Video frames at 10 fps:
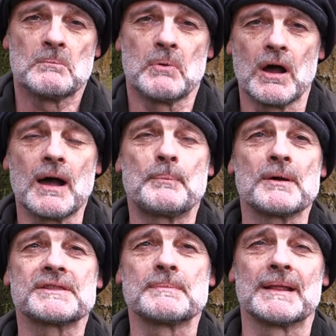But a
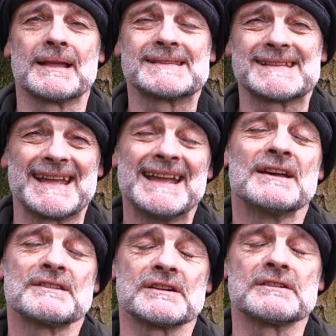possibility.
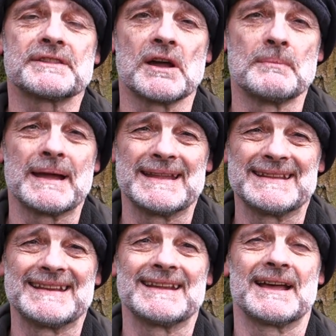It's also made
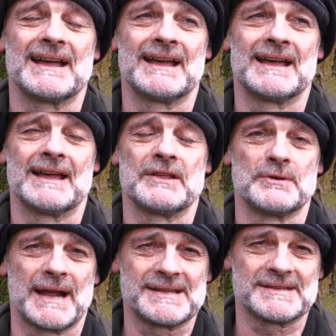in
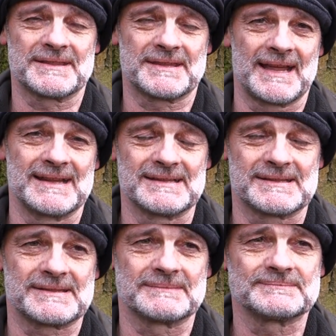United
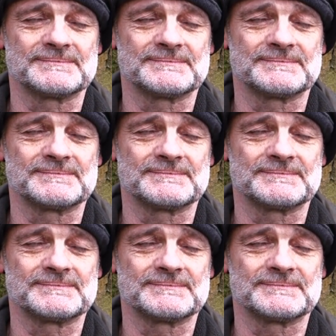States.